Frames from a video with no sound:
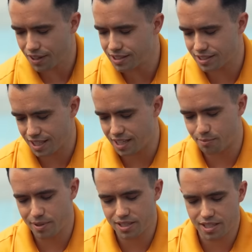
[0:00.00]
things inside
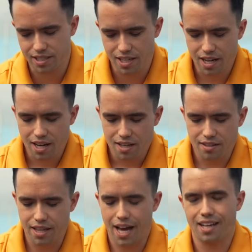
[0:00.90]
your business
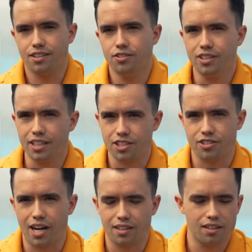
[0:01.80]
that you can get
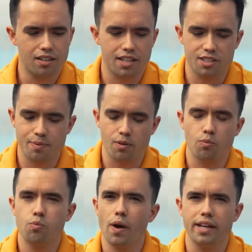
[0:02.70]
distracted on and
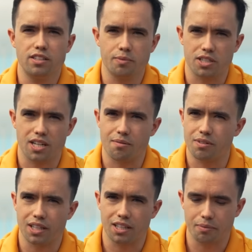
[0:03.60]
spend way too much time
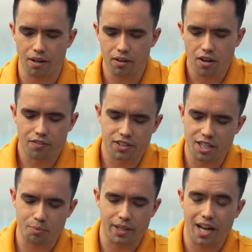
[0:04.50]
thinking about. For
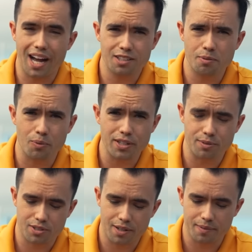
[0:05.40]
example, like I spent way too
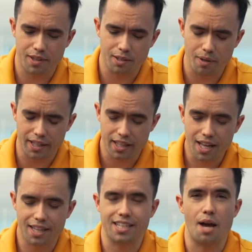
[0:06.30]
much time thinking about like
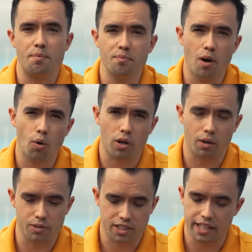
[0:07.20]
the type of mower I
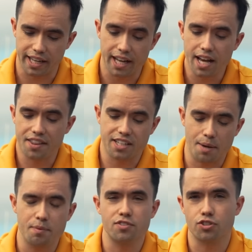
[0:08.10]
was gonna get, the
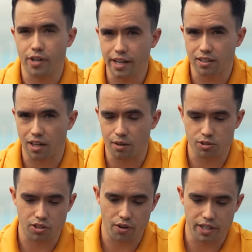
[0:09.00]
type of trailer I
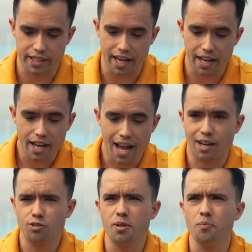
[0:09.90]
was going to get. And
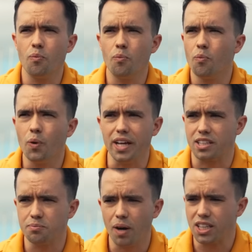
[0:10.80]
I would spend
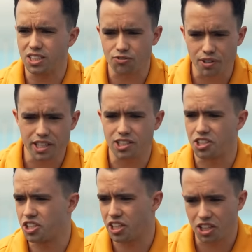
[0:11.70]
weeks, months
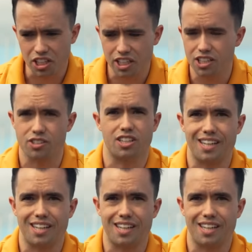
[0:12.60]
researching and looking into it,